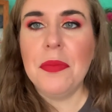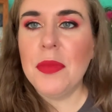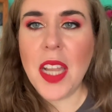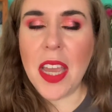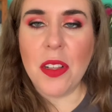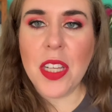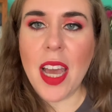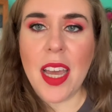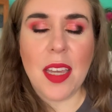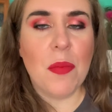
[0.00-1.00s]
nail
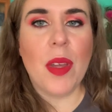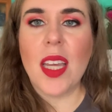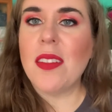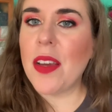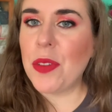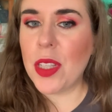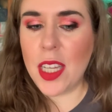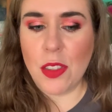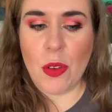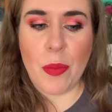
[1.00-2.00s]
time is after the
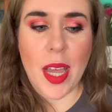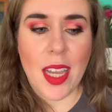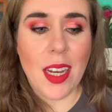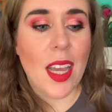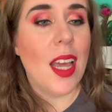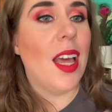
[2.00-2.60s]
kids go to bed,